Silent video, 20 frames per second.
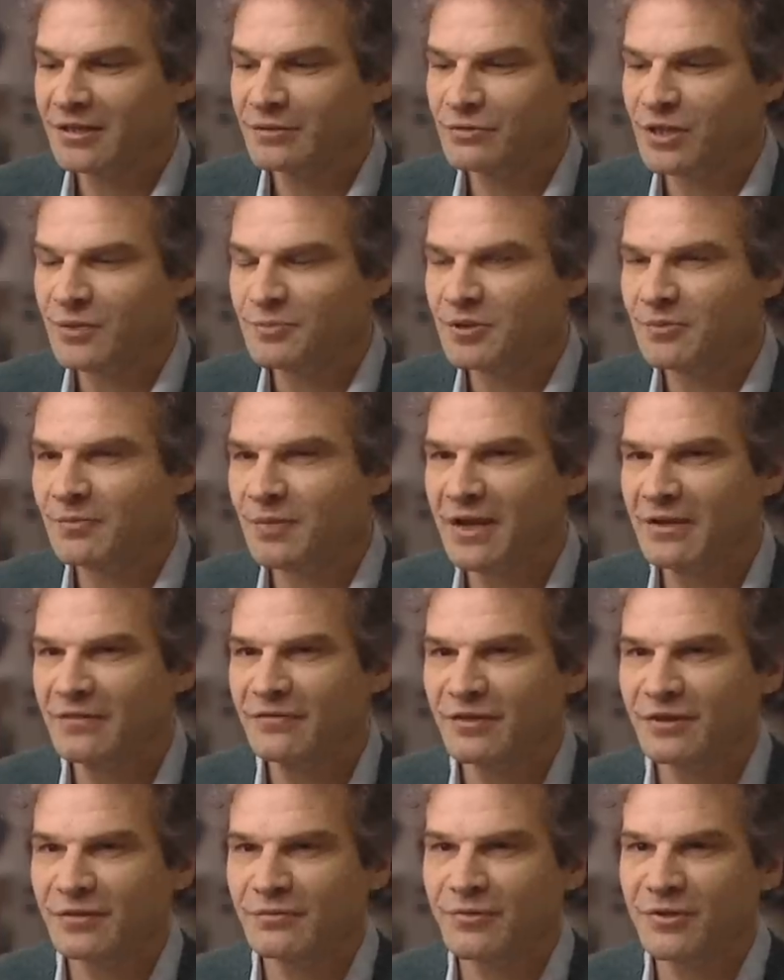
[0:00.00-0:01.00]
reap some
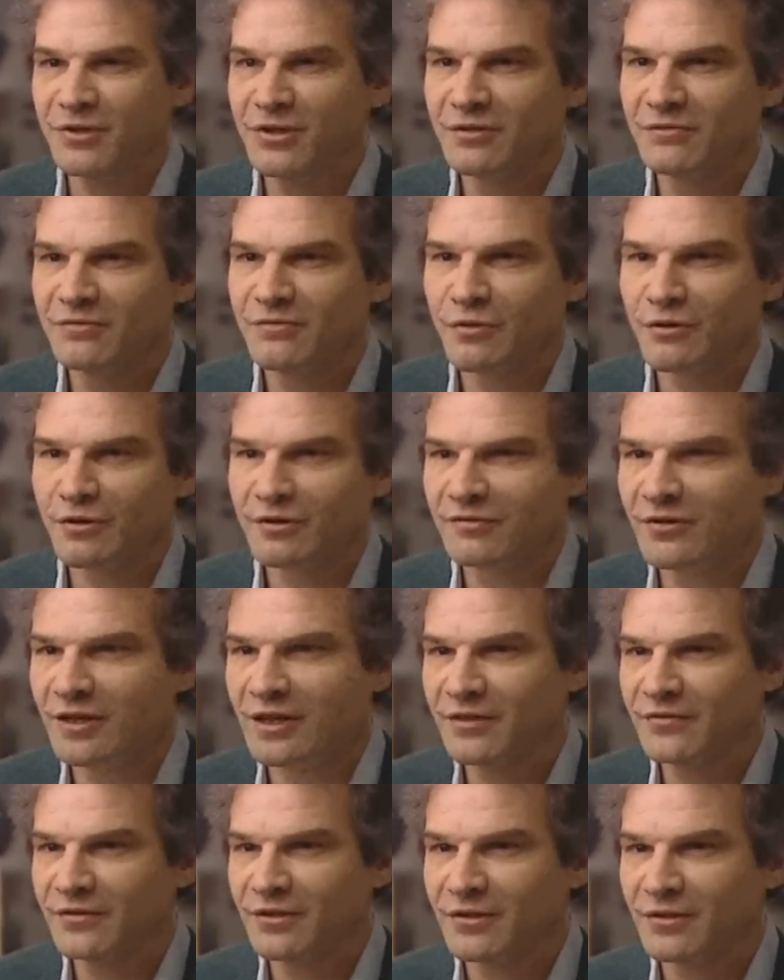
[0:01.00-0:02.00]
benefit within 4 or
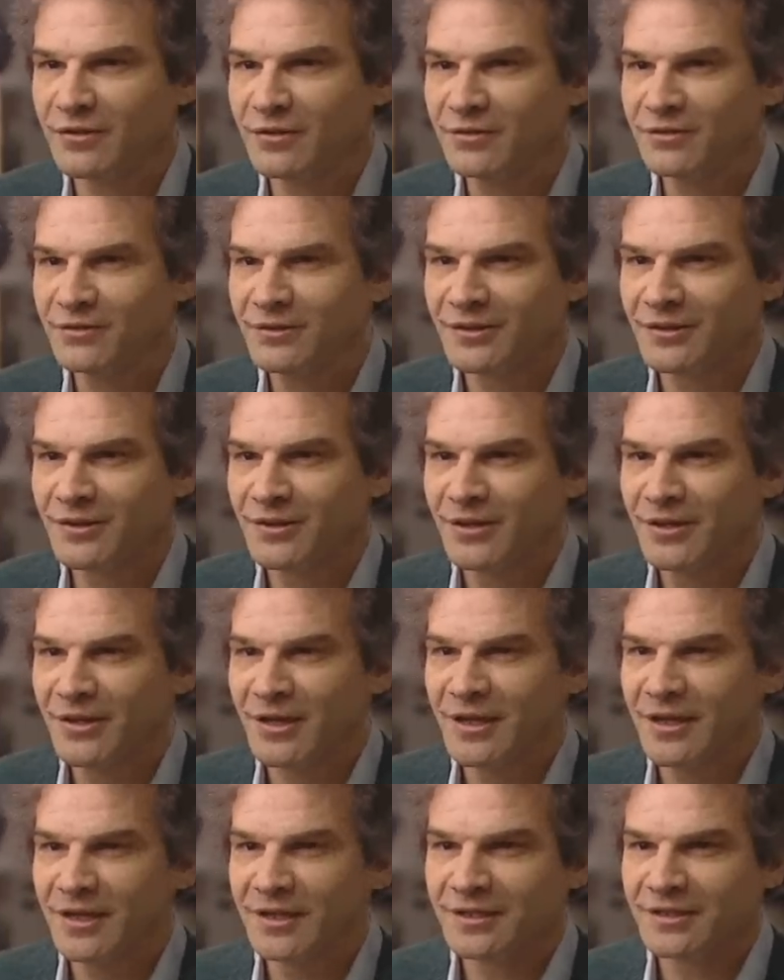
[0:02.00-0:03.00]
5 year
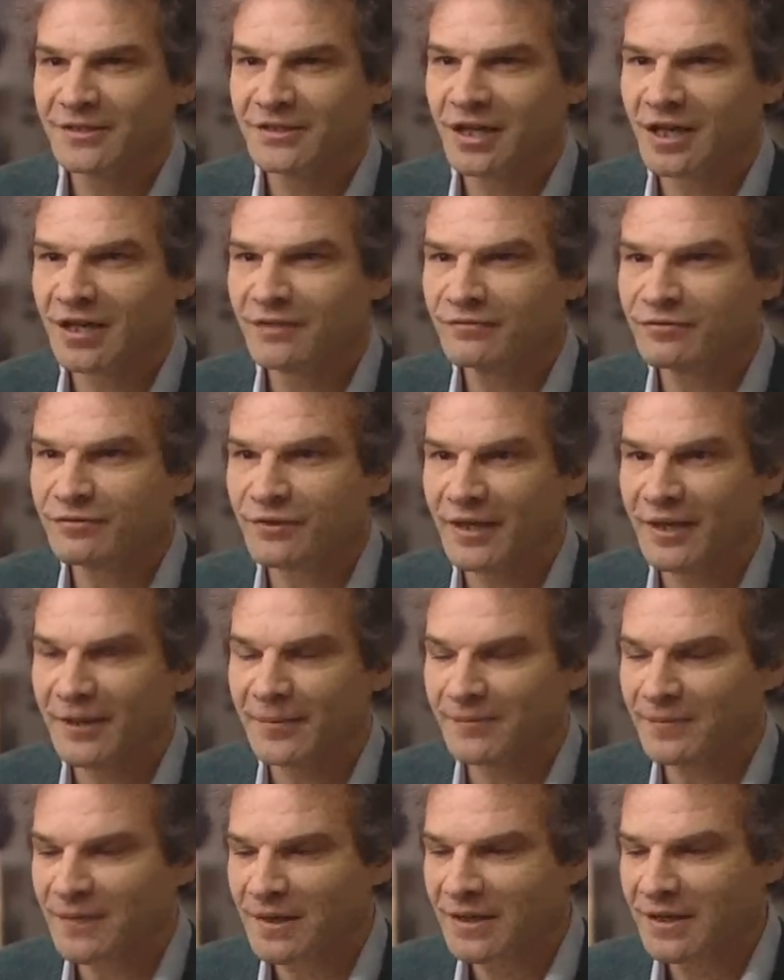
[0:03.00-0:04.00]
time
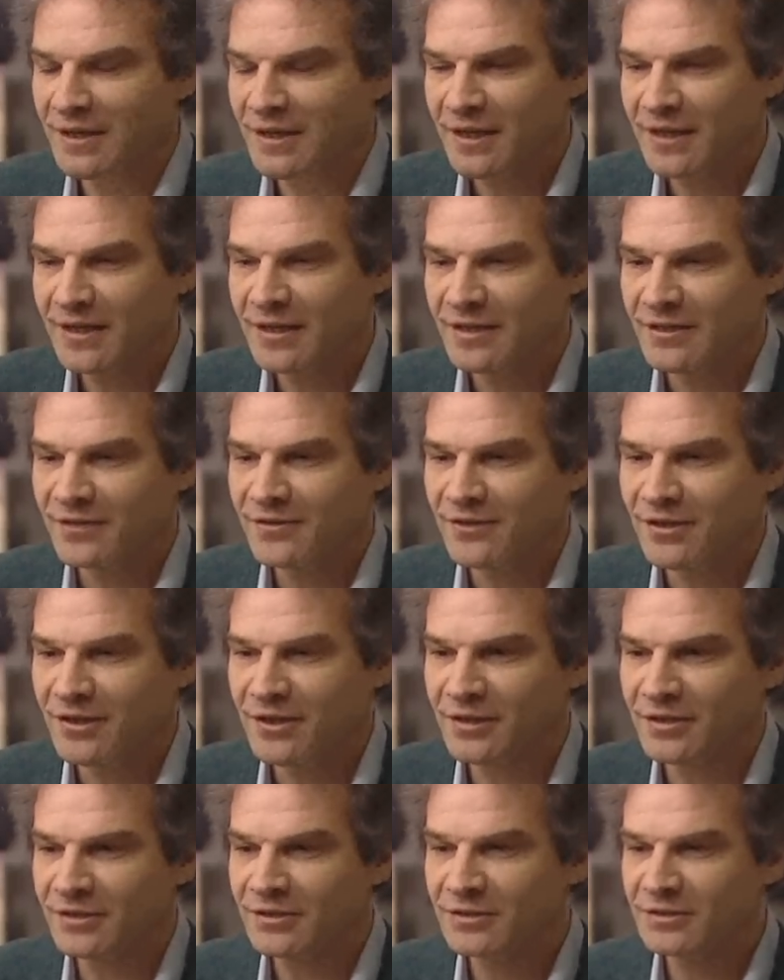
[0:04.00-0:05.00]
frame, and
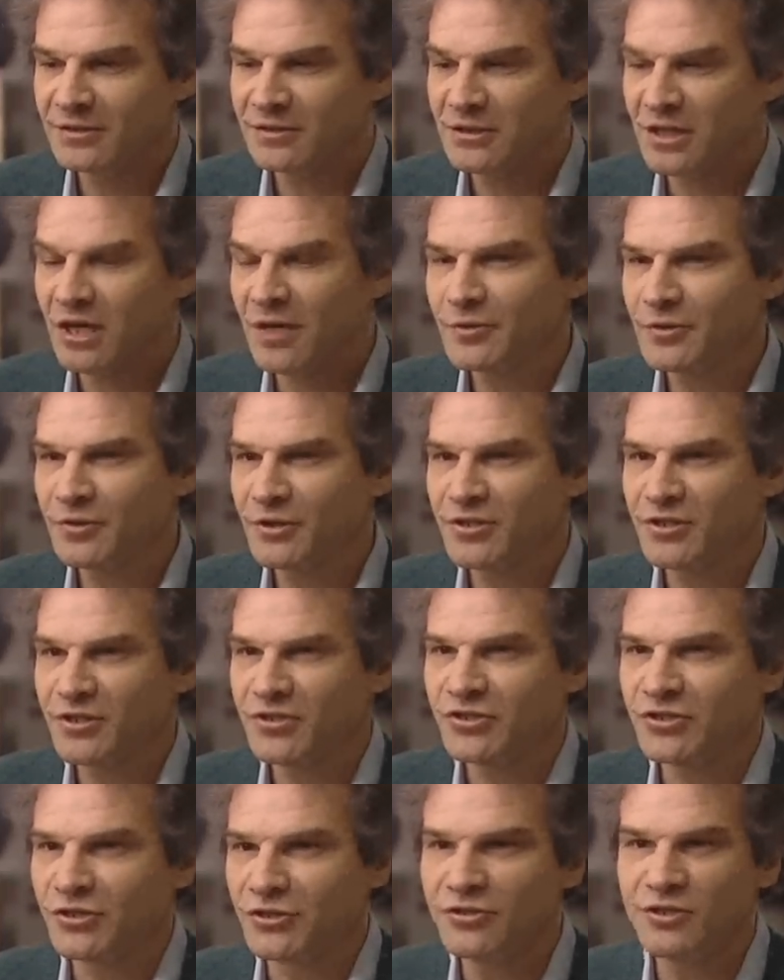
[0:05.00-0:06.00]
the Carbon Trust
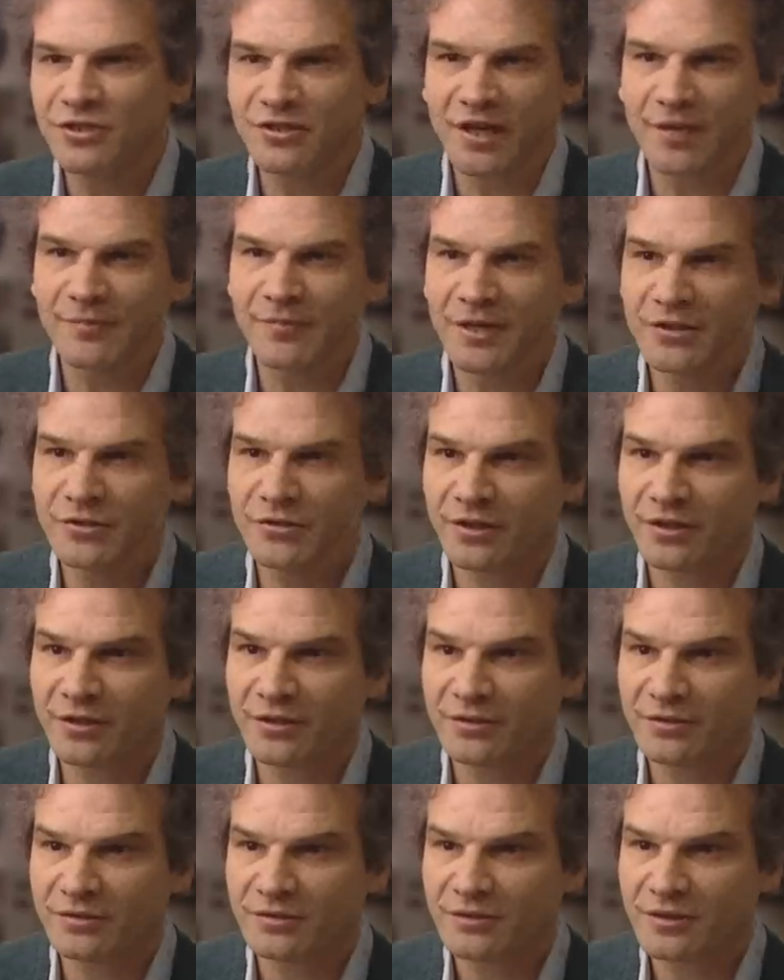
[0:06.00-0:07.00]
isn't using that metric.
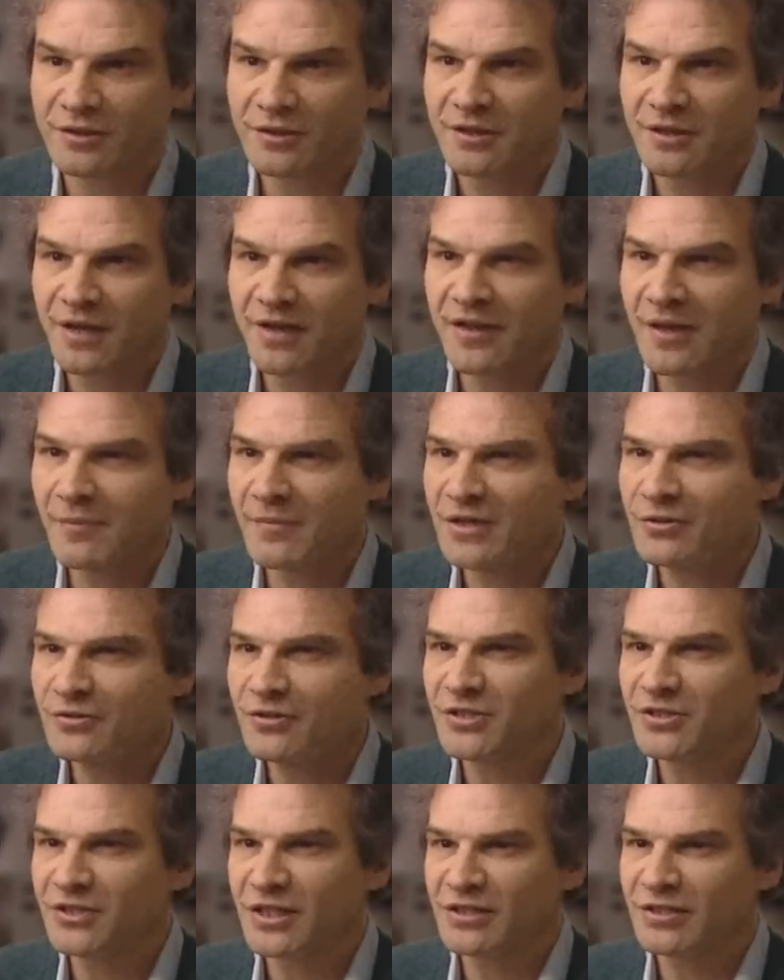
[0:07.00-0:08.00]
And that
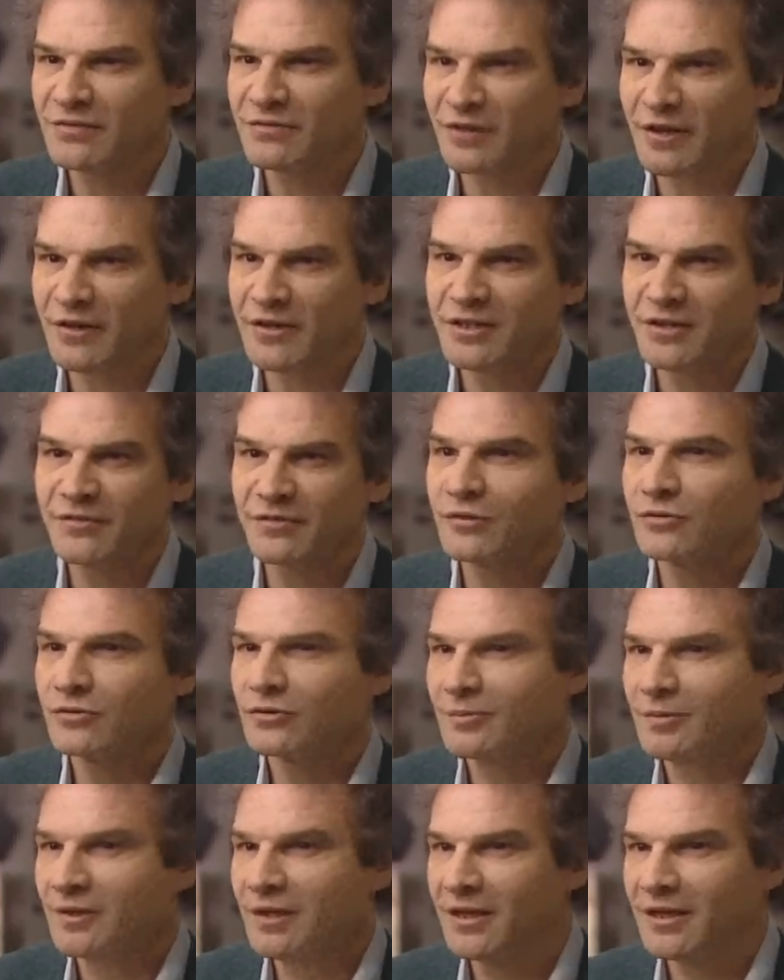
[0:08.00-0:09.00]
metric is actually very difficult to
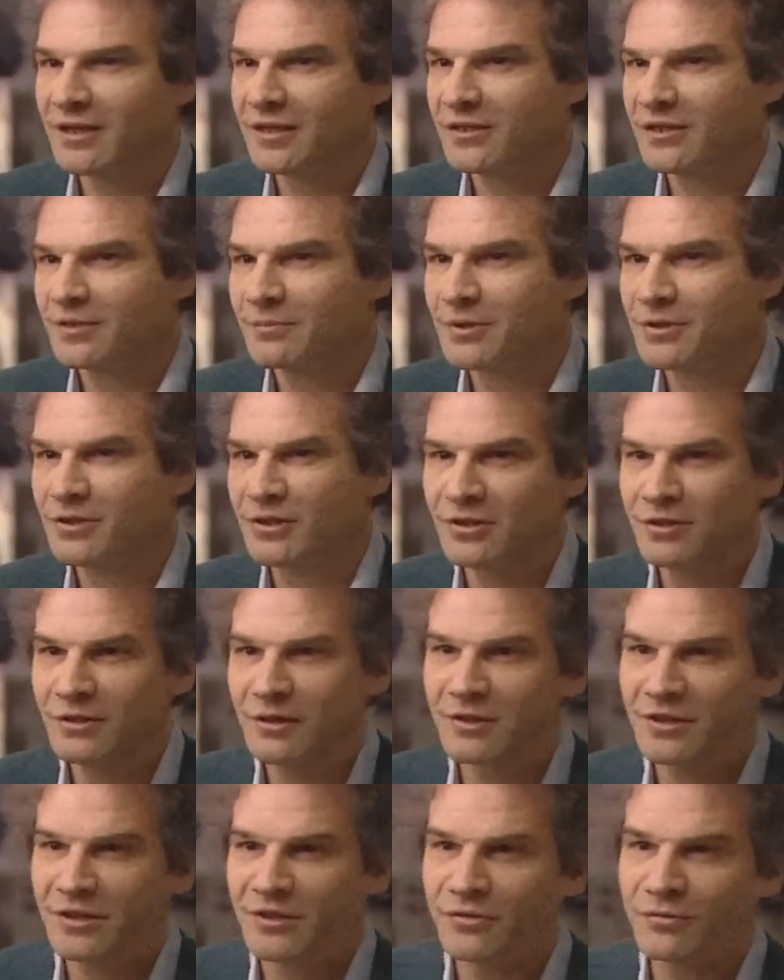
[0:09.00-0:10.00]
apply,
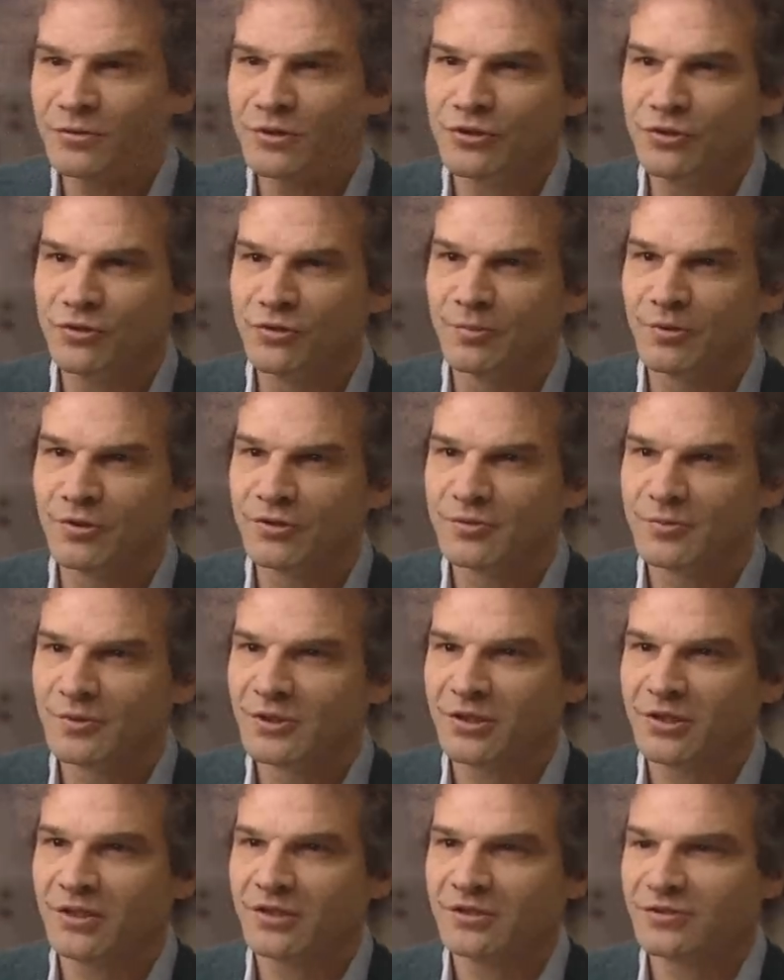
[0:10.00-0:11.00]
particularly in the renewables,
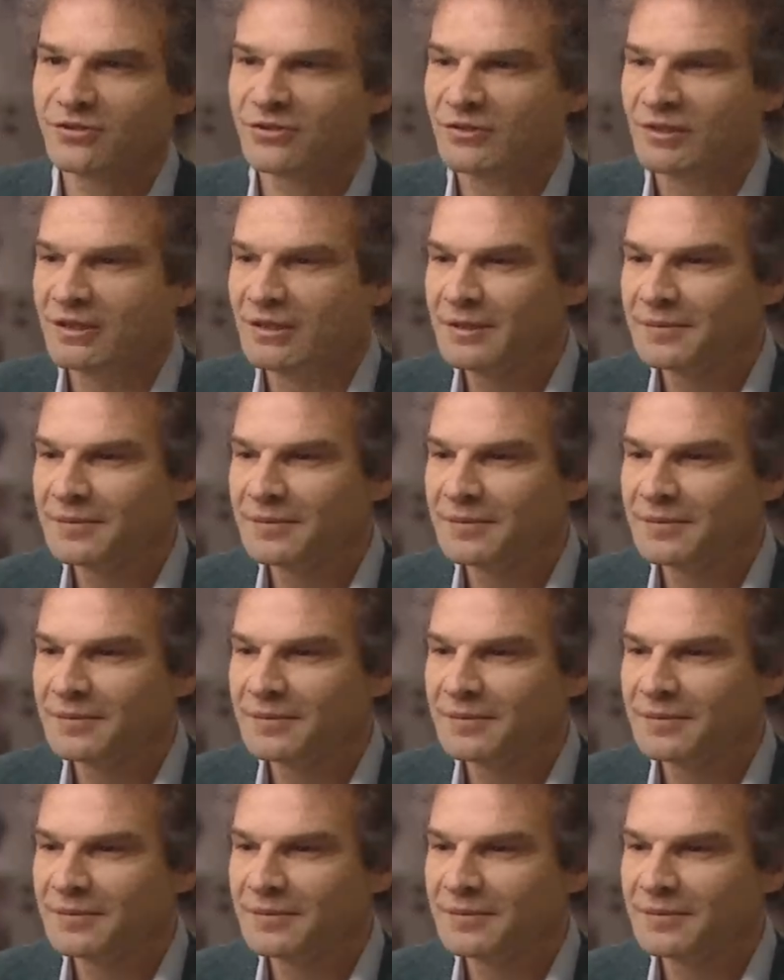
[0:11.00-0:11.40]
because,